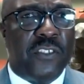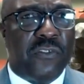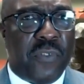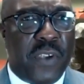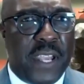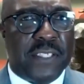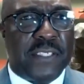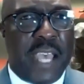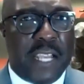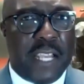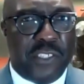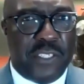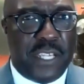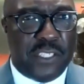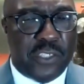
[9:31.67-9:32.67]

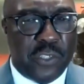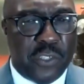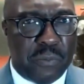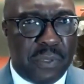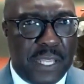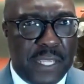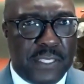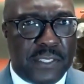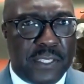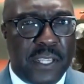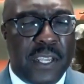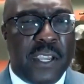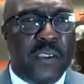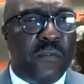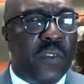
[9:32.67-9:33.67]
transaction that took place
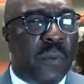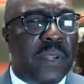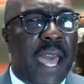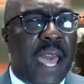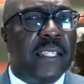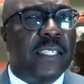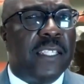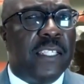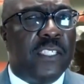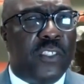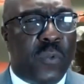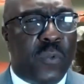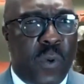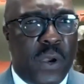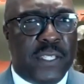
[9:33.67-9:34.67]
from
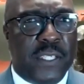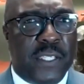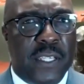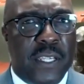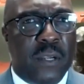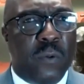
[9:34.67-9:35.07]
1920,